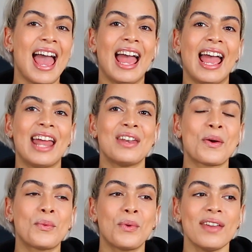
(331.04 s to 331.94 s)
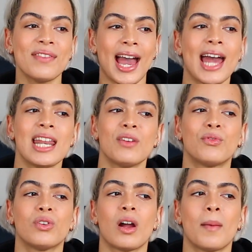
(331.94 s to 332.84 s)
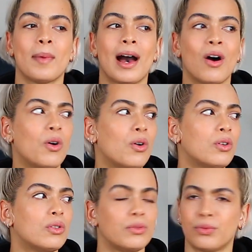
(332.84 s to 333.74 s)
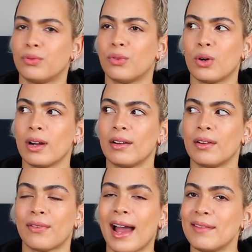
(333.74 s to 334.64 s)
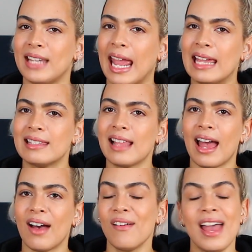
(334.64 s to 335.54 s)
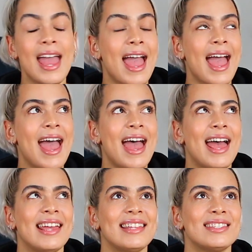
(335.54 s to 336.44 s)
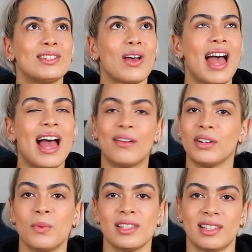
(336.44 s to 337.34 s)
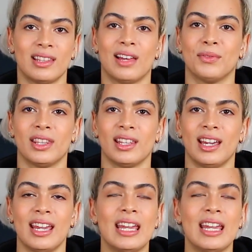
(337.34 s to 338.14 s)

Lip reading: And we've had it for about 5 days now, and everyone's in love with it.